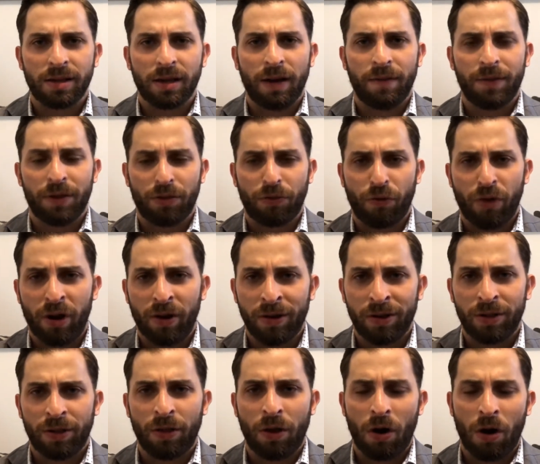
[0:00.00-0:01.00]
of this
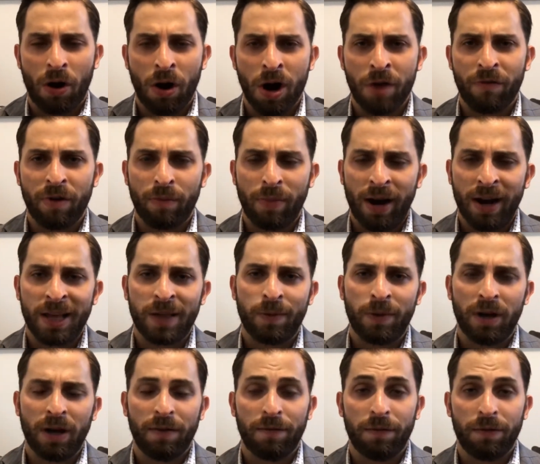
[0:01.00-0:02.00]
fragrance in the heart reminds me
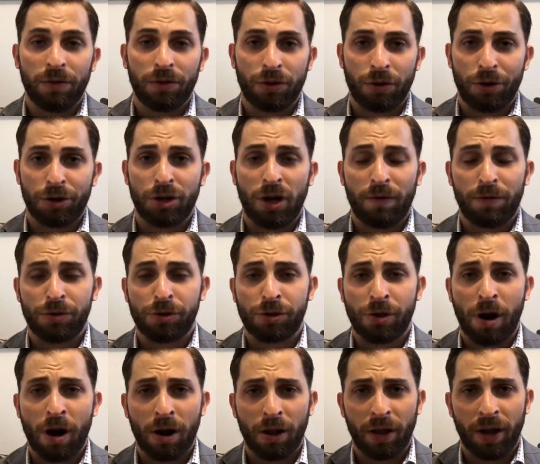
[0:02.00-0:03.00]
of Xerjoff
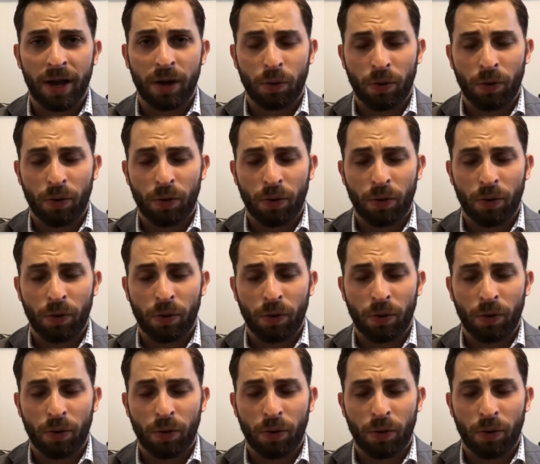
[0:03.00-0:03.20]
Starlight,